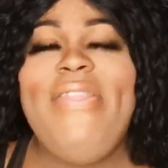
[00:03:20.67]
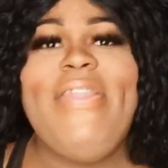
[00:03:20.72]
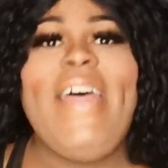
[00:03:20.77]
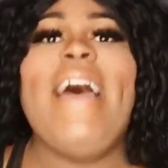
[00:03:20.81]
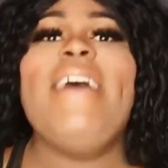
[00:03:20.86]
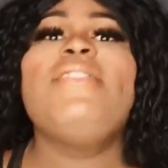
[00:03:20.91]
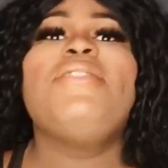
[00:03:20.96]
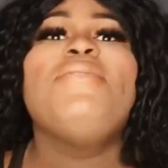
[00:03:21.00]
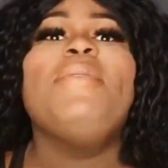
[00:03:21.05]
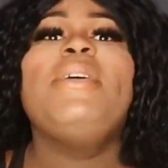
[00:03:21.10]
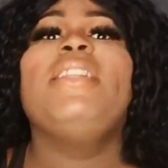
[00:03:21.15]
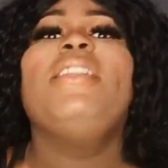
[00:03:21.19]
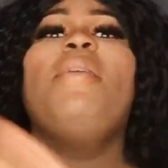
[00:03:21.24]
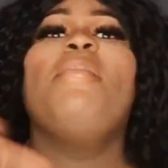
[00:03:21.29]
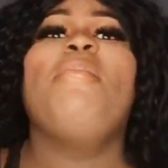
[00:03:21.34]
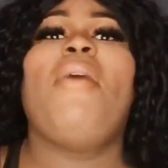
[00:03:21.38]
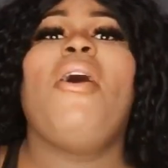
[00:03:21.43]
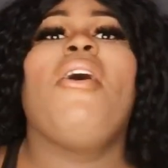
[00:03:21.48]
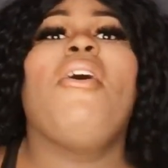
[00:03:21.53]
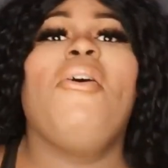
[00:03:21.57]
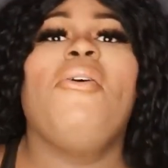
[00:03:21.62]
And that's what
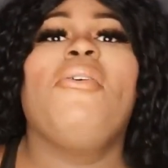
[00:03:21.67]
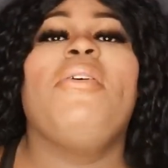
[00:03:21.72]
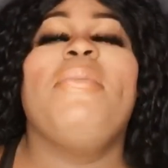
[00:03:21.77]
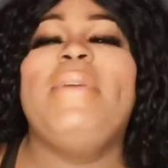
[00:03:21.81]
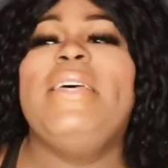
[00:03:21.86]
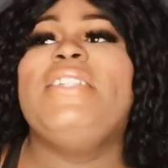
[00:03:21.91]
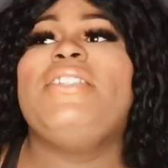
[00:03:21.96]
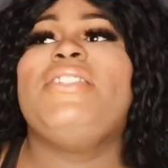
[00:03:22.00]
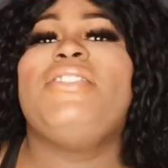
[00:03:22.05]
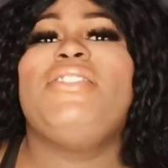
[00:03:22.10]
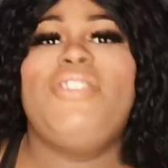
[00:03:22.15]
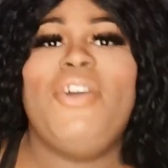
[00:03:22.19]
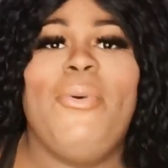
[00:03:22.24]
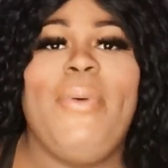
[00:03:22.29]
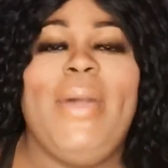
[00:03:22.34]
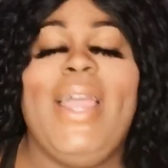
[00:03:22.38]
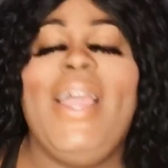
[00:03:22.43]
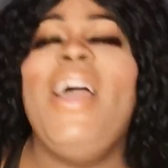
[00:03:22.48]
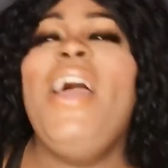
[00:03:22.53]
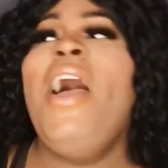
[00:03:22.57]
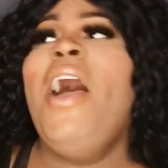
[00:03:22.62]
Lamar Odom is
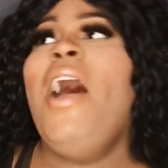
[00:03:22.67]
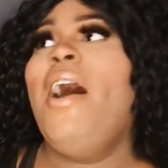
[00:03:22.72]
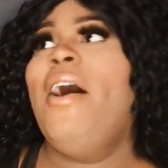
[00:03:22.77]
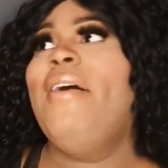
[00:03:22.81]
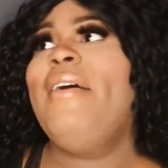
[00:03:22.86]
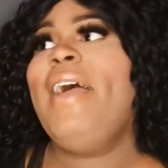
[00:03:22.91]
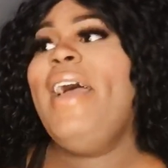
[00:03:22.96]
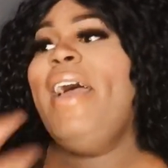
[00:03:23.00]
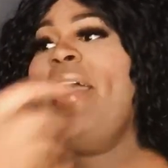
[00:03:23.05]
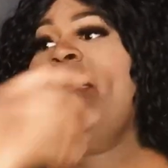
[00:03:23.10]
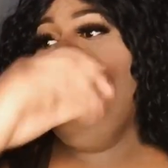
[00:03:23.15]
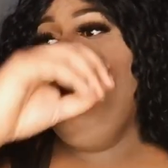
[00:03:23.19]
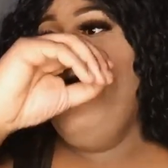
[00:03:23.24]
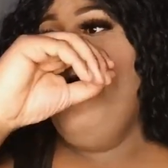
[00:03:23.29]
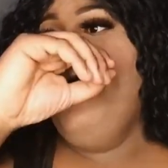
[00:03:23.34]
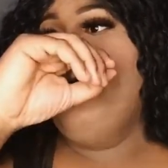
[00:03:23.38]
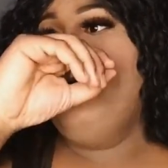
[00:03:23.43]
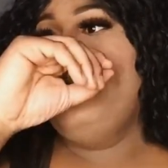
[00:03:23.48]
doing, okay?